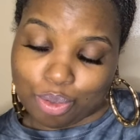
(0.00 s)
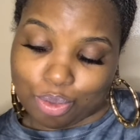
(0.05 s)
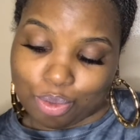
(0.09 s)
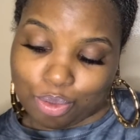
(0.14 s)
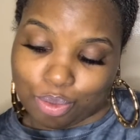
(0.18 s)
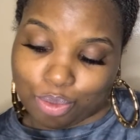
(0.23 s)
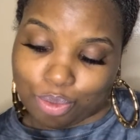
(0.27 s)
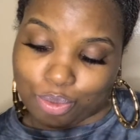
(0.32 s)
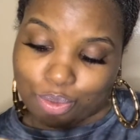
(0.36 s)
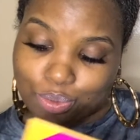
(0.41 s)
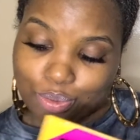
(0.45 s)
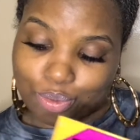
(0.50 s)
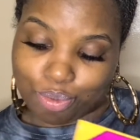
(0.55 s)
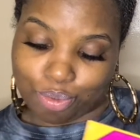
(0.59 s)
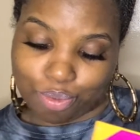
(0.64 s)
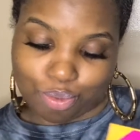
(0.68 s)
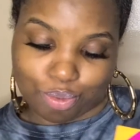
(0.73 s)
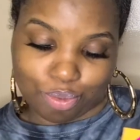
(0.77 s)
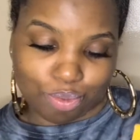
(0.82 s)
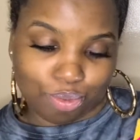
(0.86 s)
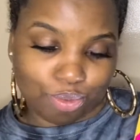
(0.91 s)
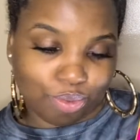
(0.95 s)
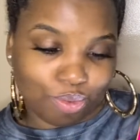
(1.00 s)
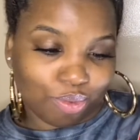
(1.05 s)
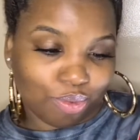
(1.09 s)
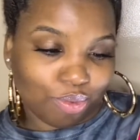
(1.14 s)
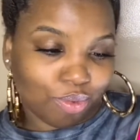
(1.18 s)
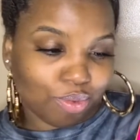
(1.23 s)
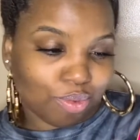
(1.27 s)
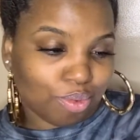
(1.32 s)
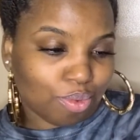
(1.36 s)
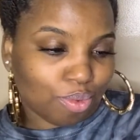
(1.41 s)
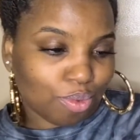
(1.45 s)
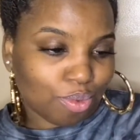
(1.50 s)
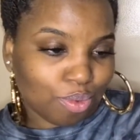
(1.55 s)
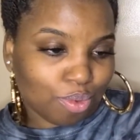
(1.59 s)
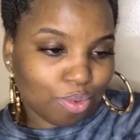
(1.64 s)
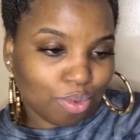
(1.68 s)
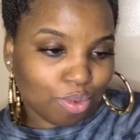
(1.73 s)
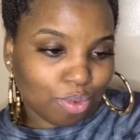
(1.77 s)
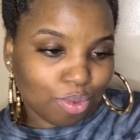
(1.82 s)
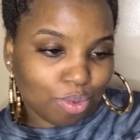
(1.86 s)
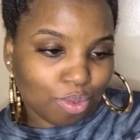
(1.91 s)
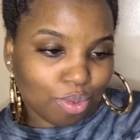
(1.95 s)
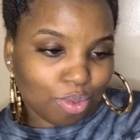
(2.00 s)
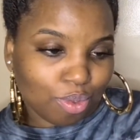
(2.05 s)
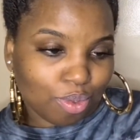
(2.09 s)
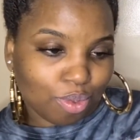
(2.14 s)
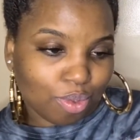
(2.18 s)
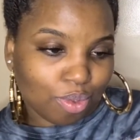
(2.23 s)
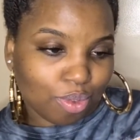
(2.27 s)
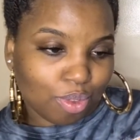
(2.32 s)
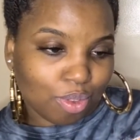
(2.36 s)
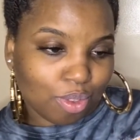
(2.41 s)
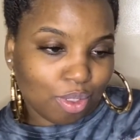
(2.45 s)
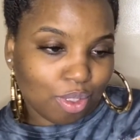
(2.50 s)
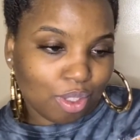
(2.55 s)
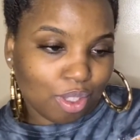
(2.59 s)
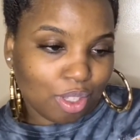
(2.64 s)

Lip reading: Nobody speaks.